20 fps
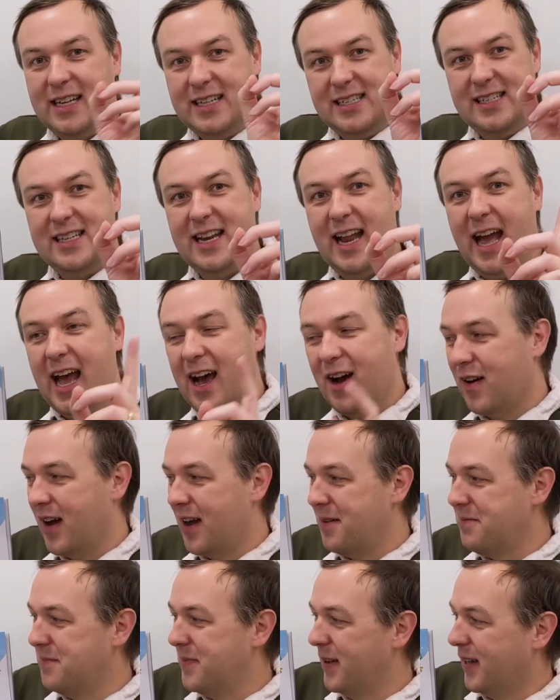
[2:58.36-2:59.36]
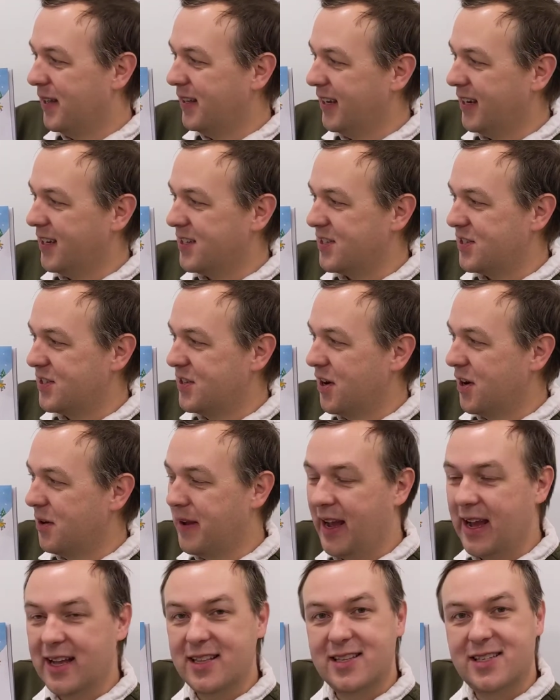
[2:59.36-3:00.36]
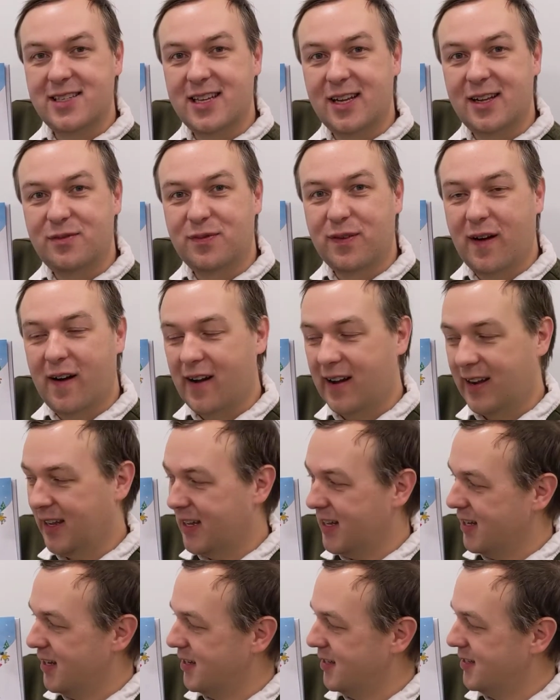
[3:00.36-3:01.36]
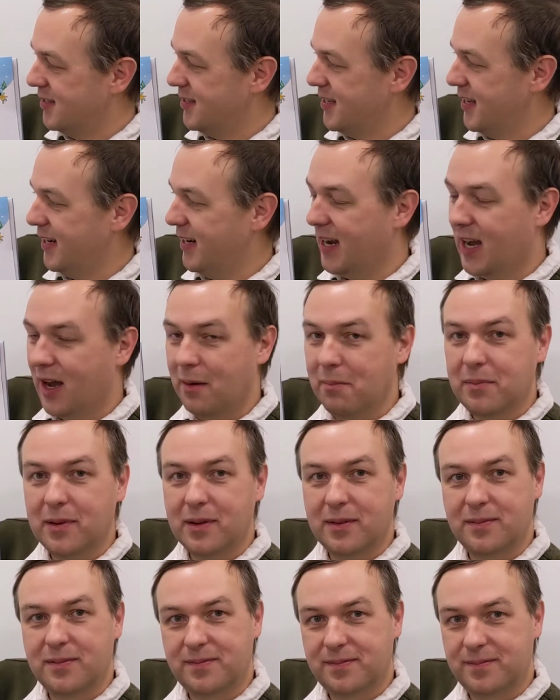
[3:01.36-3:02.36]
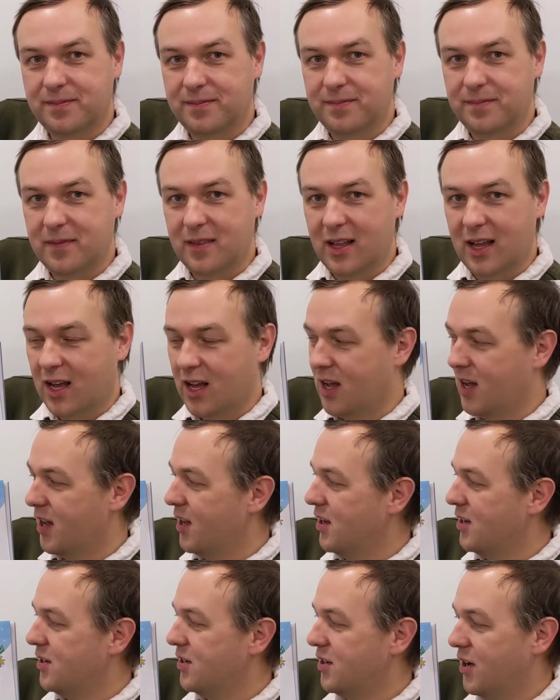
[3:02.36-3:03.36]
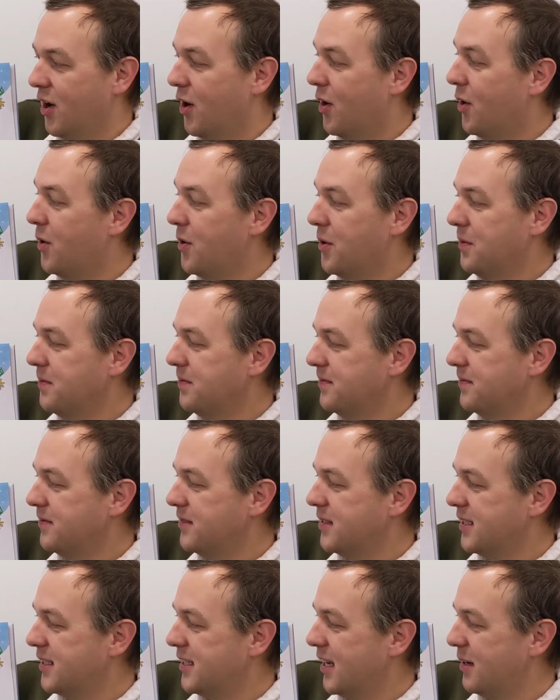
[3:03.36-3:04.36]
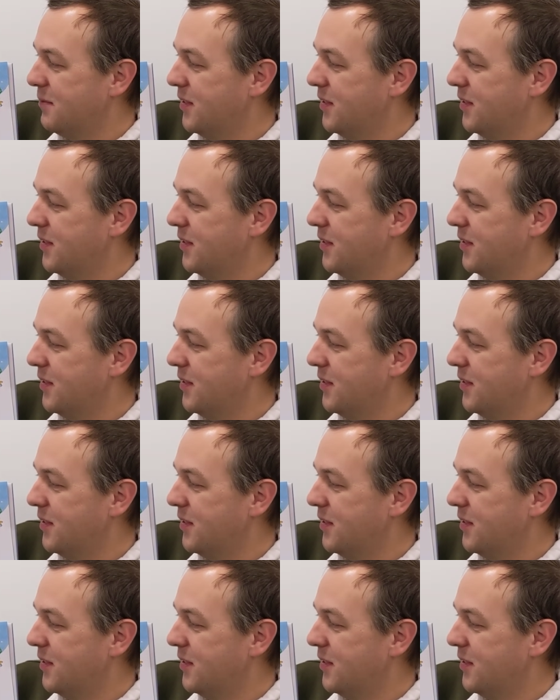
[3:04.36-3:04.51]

Now I'm building a snowman, said Froggy, sitting up. No, said